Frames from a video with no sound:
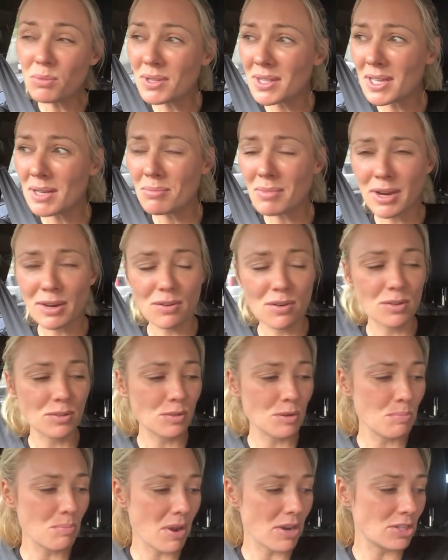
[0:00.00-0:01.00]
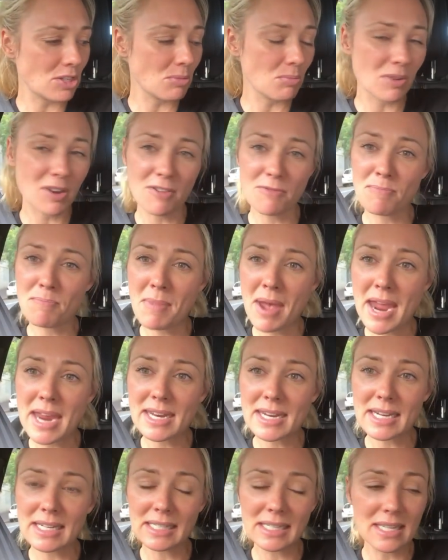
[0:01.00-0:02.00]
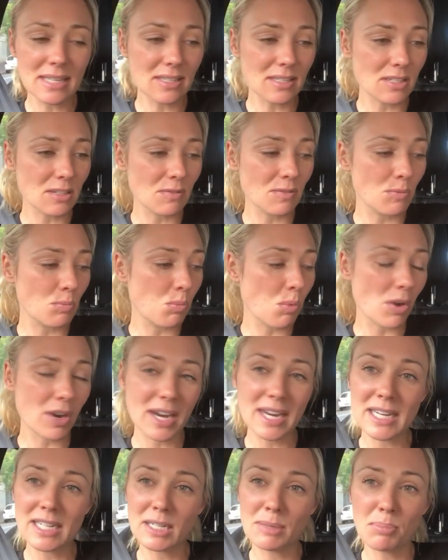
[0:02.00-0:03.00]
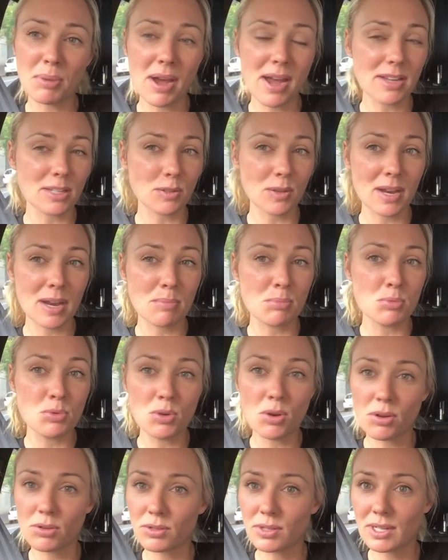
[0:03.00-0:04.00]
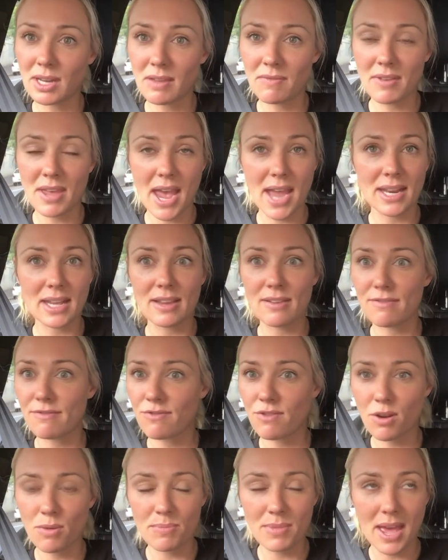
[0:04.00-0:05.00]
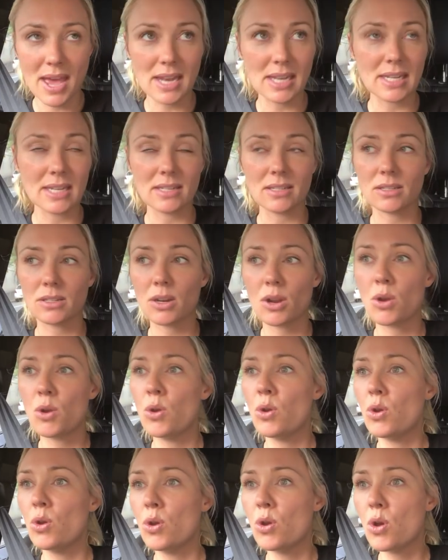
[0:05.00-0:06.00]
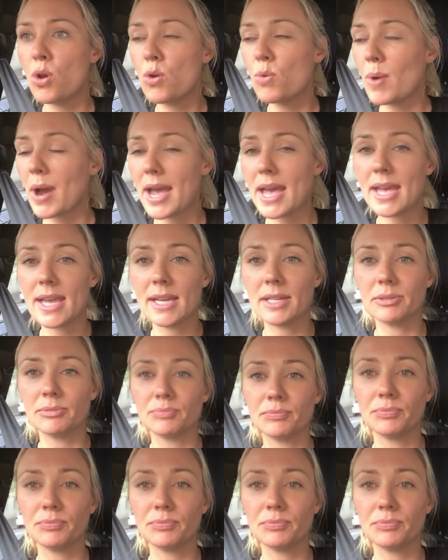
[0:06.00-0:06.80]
within my grocery budget, but I've made a list of what I need to buy so, and I'm not deviating from that list. No way.